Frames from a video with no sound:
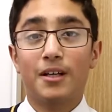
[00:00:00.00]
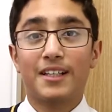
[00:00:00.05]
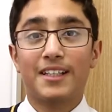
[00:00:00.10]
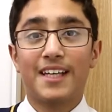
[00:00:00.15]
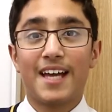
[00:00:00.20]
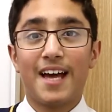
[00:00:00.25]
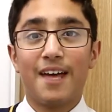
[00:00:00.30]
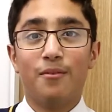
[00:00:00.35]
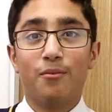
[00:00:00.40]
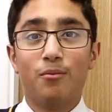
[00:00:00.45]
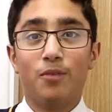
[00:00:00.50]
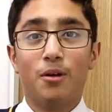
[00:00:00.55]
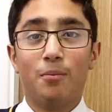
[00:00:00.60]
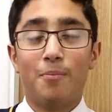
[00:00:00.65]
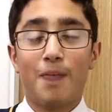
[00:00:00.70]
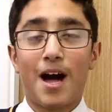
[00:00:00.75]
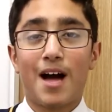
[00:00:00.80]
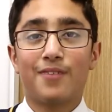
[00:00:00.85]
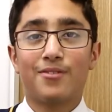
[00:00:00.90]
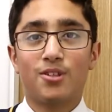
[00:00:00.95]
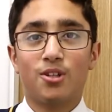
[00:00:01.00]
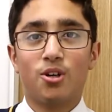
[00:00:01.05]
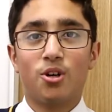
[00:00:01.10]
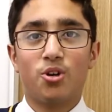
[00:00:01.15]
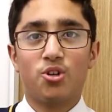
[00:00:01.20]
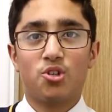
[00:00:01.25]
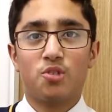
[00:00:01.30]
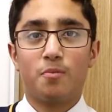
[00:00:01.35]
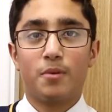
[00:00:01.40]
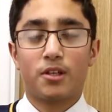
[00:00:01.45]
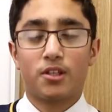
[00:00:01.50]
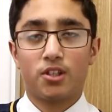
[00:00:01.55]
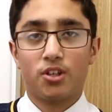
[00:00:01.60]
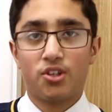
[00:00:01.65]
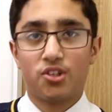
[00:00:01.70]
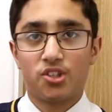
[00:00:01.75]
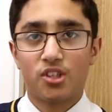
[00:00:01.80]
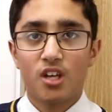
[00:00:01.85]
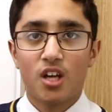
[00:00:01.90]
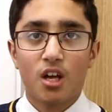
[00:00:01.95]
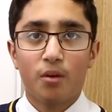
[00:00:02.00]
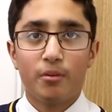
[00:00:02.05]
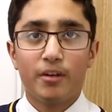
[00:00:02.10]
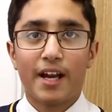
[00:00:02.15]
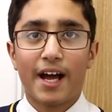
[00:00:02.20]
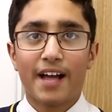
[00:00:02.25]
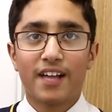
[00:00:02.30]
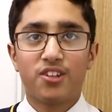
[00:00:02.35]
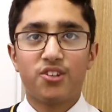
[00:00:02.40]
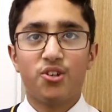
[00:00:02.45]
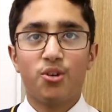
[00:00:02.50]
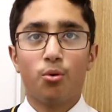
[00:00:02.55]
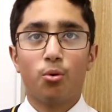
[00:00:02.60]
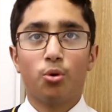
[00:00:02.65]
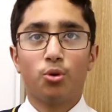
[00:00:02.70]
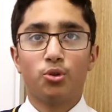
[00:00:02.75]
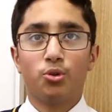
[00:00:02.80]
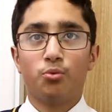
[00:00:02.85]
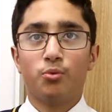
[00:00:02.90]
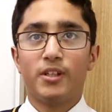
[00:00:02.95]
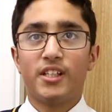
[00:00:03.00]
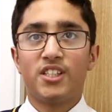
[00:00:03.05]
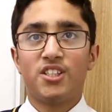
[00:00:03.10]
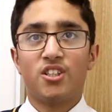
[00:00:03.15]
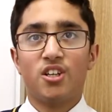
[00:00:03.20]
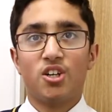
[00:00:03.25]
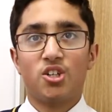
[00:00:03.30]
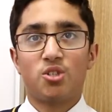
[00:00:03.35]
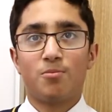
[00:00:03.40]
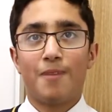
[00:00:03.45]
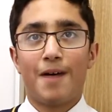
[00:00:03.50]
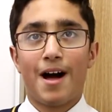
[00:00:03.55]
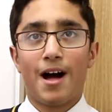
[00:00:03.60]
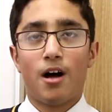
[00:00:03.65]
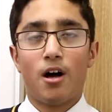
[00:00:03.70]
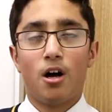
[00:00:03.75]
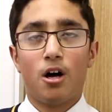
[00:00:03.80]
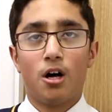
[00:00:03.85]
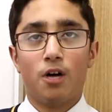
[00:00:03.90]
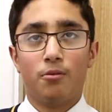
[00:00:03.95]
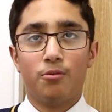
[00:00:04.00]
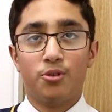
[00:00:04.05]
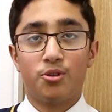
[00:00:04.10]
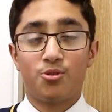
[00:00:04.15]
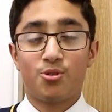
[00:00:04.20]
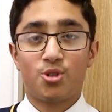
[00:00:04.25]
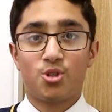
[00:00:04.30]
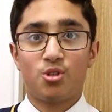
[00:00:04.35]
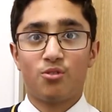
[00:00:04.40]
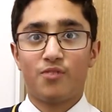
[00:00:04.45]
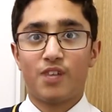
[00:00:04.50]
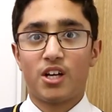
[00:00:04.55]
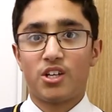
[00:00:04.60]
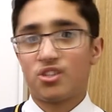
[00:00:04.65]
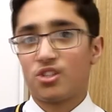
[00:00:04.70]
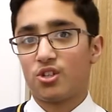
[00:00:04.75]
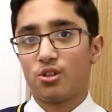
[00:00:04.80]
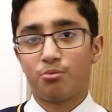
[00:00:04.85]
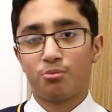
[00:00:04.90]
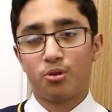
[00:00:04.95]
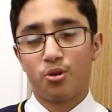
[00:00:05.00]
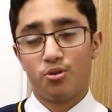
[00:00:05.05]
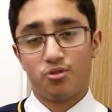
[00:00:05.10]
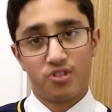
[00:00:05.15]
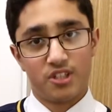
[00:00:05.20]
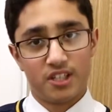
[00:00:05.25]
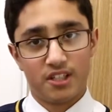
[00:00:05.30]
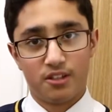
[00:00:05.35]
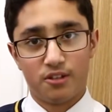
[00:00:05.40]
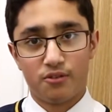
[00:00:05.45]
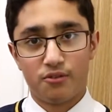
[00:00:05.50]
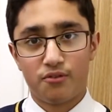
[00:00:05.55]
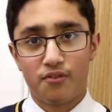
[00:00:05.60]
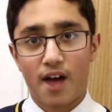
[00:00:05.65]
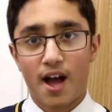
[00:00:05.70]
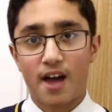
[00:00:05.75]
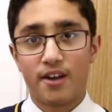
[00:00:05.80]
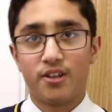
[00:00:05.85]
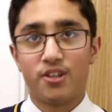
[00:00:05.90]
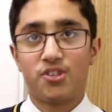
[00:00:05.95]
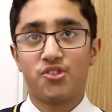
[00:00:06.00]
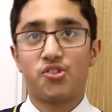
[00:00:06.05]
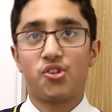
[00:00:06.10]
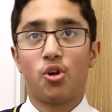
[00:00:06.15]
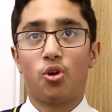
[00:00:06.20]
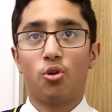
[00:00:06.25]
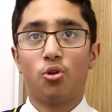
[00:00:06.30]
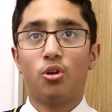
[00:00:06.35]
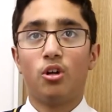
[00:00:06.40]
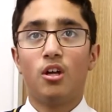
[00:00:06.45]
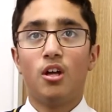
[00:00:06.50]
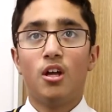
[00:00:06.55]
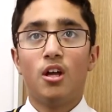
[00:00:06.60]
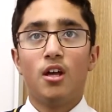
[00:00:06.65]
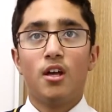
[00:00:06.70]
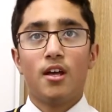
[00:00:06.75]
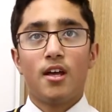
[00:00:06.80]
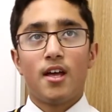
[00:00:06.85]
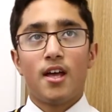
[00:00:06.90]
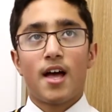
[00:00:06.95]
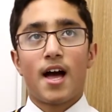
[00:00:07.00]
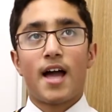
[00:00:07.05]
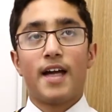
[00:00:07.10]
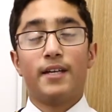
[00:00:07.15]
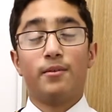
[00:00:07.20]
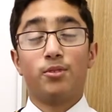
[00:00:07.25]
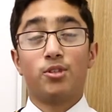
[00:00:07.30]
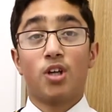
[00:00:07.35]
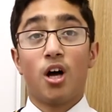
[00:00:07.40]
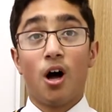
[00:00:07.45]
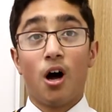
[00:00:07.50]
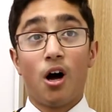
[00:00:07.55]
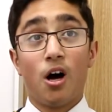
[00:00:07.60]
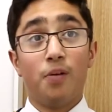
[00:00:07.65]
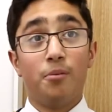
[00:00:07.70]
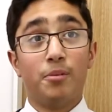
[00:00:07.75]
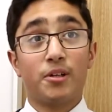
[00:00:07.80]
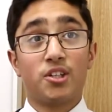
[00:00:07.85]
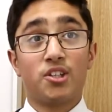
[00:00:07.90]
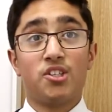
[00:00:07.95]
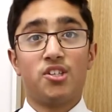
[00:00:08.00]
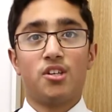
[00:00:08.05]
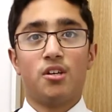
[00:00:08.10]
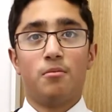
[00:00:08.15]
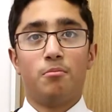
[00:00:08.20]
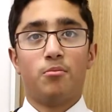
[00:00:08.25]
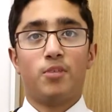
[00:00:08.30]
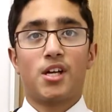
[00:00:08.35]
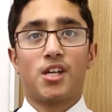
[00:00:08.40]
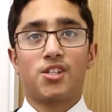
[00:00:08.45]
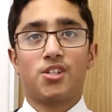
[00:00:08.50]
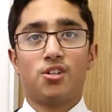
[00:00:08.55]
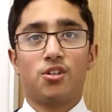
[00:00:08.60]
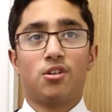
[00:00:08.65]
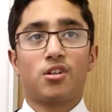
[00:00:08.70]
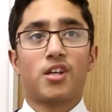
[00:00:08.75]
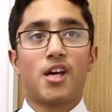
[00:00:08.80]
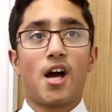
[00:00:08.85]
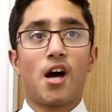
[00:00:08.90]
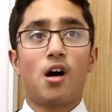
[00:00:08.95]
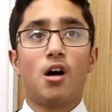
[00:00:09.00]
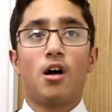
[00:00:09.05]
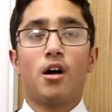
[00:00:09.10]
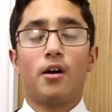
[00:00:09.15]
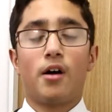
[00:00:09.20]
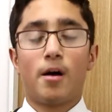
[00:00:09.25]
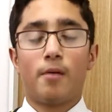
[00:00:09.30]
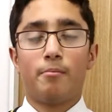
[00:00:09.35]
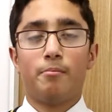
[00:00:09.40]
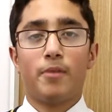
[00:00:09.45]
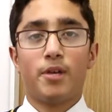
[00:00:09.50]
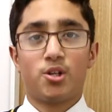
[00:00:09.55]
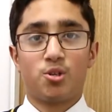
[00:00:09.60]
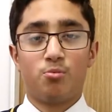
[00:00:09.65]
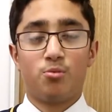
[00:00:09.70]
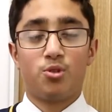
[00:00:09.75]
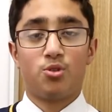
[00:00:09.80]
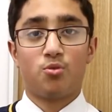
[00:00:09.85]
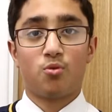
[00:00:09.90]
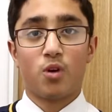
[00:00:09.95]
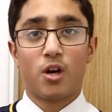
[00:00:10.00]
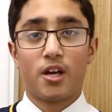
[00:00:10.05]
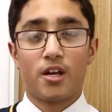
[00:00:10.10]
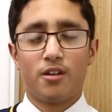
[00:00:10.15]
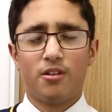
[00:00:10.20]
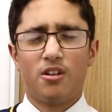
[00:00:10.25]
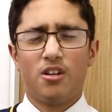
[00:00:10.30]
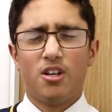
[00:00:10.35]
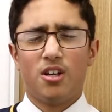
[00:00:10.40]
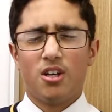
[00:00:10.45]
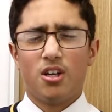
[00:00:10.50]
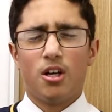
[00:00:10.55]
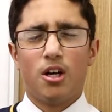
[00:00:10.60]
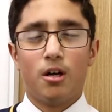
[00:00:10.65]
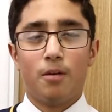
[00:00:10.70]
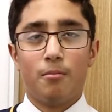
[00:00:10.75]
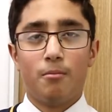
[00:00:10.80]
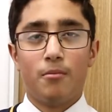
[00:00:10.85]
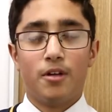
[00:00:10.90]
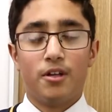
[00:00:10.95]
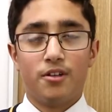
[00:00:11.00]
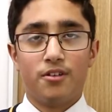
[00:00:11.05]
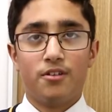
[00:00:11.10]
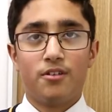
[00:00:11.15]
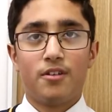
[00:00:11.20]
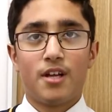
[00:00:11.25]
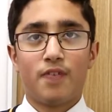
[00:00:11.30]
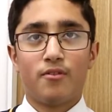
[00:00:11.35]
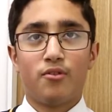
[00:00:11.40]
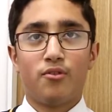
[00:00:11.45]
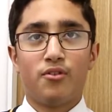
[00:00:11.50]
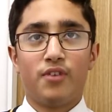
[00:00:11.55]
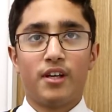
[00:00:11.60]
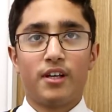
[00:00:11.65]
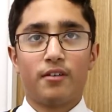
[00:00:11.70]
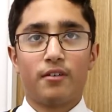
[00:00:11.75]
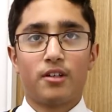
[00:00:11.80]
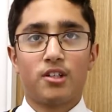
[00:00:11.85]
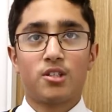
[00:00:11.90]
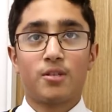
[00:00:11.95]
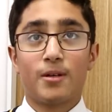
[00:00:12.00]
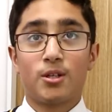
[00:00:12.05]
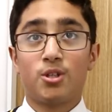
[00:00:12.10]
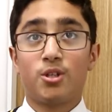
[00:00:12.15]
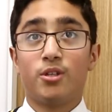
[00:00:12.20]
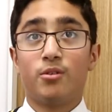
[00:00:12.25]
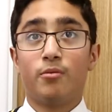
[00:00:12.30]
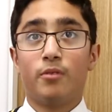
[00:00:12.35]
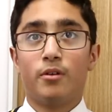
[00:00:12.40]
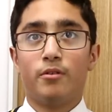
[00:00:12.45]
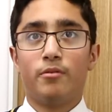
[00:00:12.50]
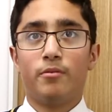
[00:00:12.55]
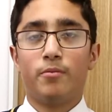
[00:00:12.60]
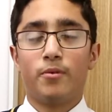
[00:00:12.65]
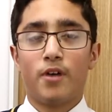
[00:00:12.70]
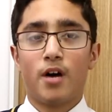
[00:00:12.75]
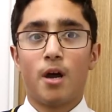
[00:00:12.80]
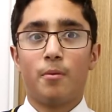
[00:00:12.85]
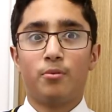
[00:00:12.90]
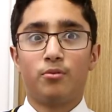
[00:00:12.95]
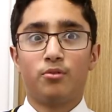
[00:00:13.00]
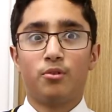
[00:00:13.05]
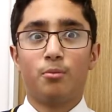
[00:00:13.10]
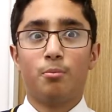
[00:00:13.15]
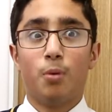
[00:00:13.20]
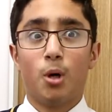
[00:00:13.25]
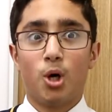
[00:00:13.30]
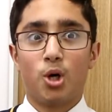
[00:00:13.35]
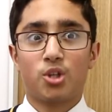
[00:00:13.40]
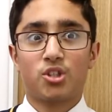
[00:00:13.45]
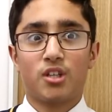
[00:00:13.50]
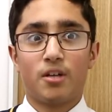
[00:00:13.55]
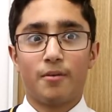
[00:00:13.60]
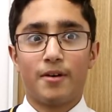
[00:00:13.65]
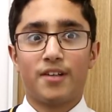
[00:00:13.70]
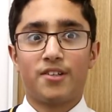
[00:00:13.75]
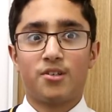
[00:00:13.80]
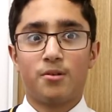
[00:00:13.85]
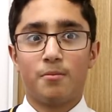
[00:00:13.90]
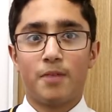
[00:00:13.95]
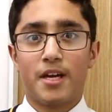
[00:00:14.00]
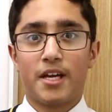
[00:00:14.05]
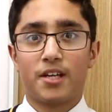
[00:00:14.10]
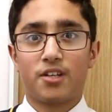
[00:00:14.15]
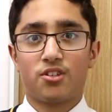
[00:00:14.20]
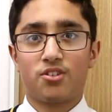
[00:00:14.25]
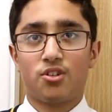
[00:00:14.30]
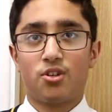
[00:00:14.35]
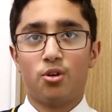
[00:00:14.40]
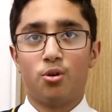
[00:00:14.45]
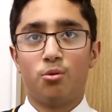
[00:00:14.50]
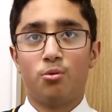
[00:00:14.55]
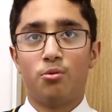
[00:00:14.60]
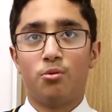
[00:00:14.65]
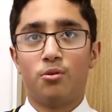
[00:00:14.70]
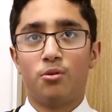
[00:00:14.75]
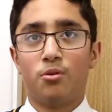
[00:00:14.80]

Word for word: again, uh, after lunch because we'd had to do all the research about our nutritional values, like the protein, the fat, and the salt, and it was hard because um, we had to get our, our um, measurements right um, and everything, especially when we were helping the box that we had to make. So